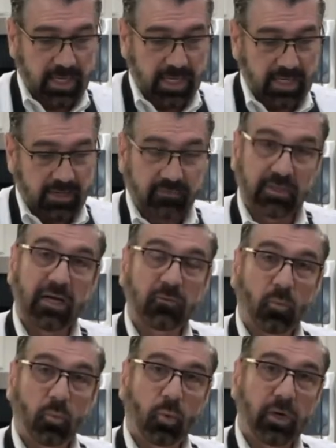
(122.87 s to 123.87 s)
and I've
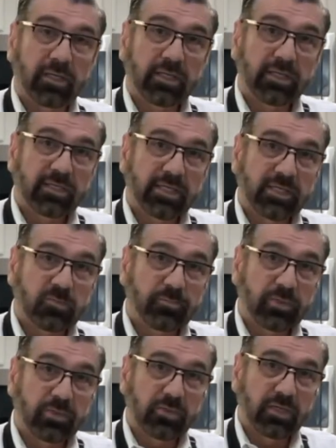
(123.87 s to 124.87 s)
got 1
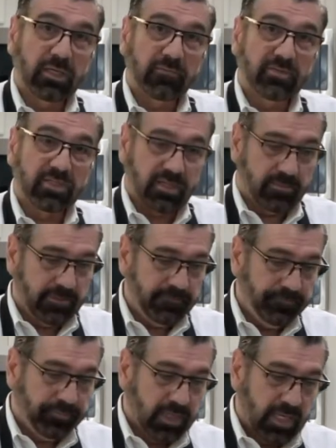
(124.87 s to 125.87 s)
teaspoon of cinnamon,
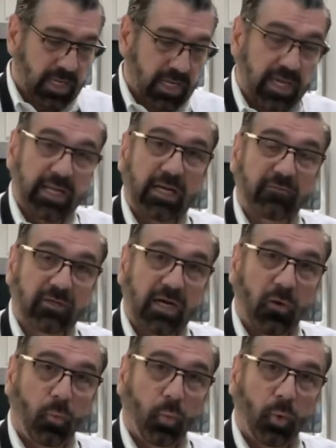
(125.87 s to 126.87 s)
and I've
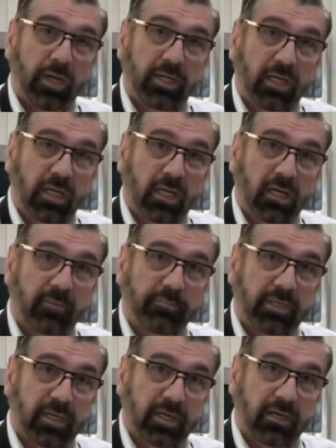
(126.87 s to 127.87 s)
got 1 cup
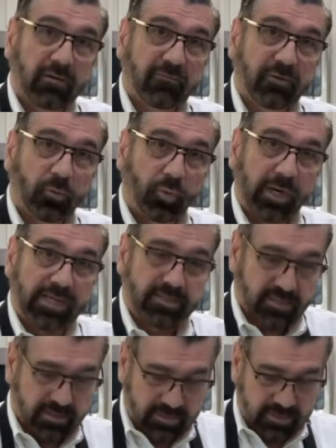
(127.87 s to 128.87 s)
of
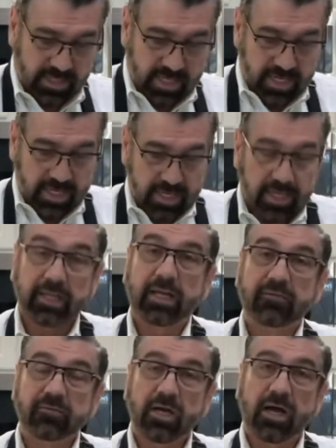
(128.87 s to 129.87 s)
raisins, and
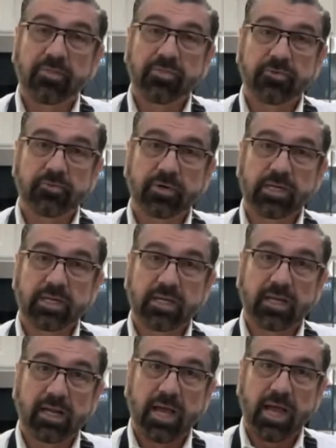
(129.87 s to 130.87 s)
I've got
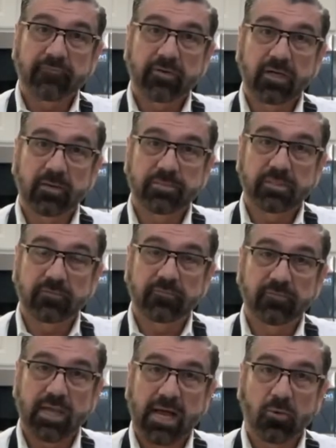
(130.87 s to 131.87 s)
3.5 cups of
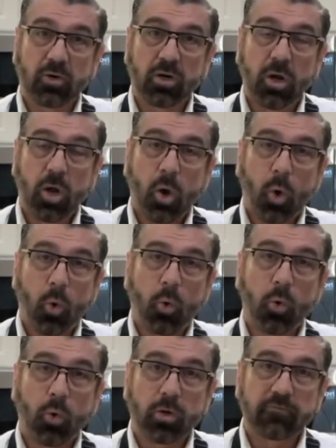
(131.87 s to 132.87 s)
bread flour,
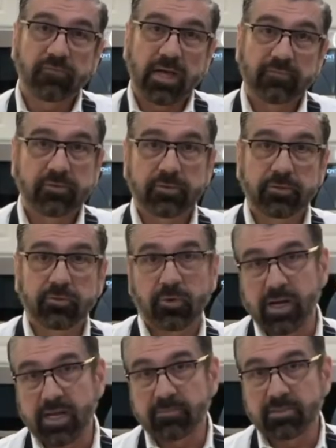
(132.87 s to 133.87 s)
or 500
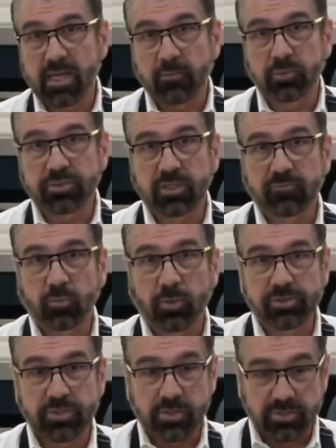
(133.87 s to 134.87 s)
grams, whichever
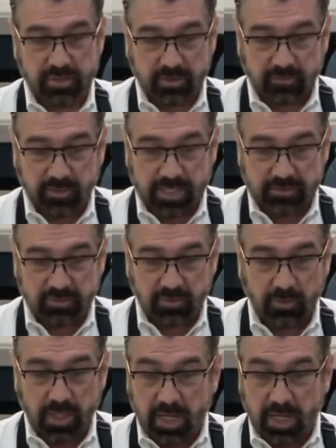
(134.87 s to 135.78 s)
one you're using on that. So